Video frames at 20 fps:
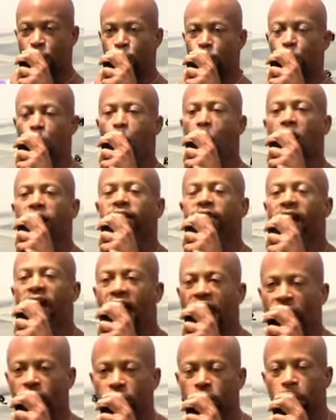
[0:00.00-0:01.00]
You want to
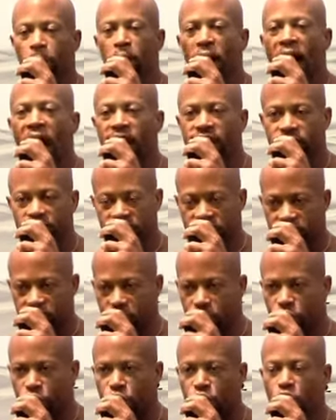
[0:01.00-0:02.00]
have deposits
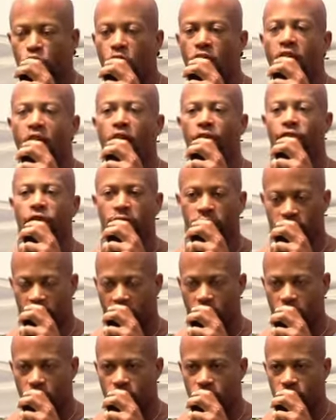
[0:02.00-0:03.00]
into your health
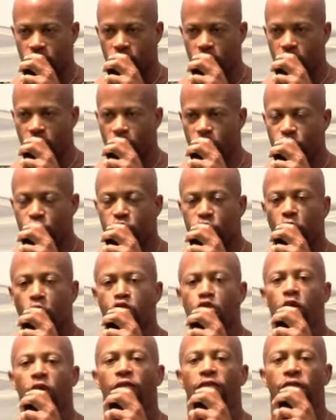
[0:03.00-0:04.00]
account so
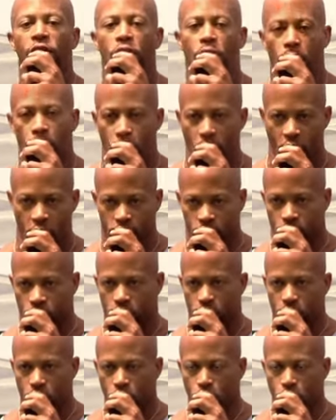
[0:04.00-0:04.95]
you'll feel better.